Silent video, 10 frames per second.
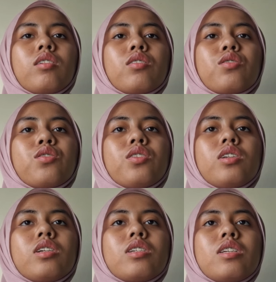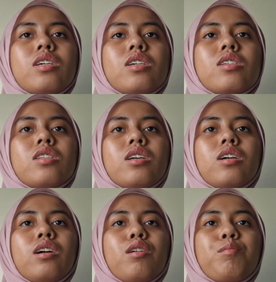So this is
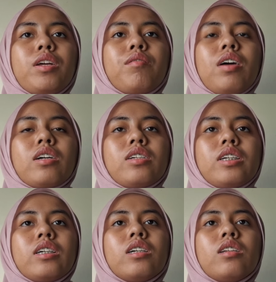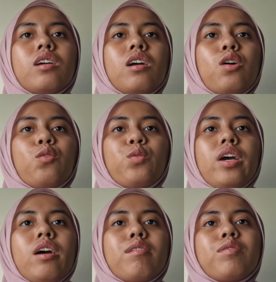the main function. We
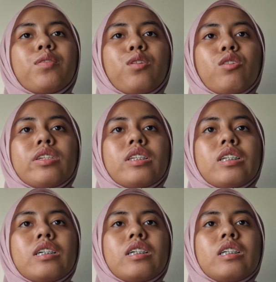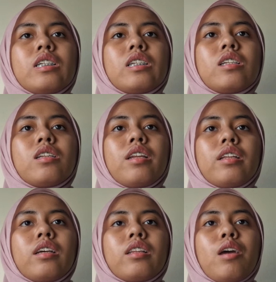have constant
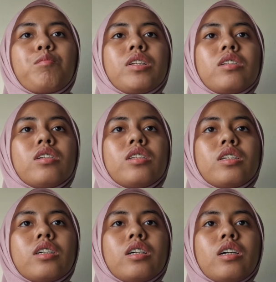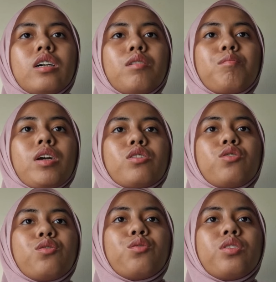data type integer, max
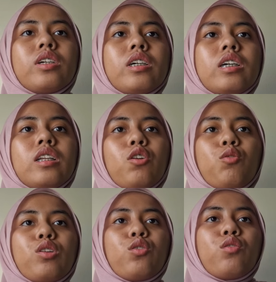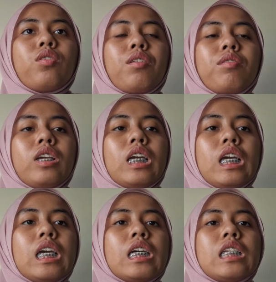student equal to 50.
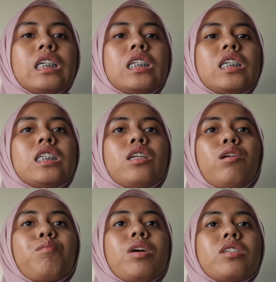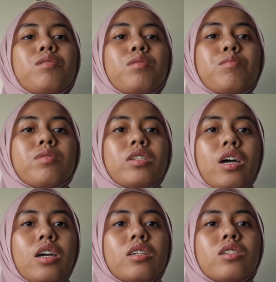This is the maximum
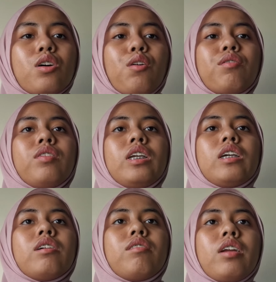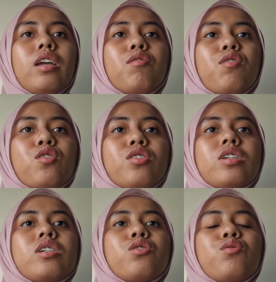size of the array for
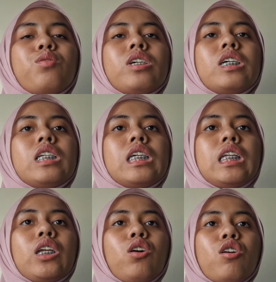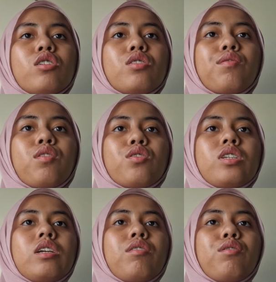the student in course
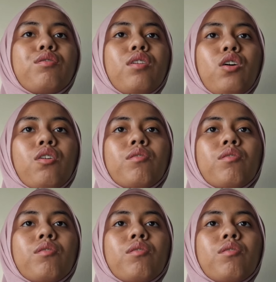404.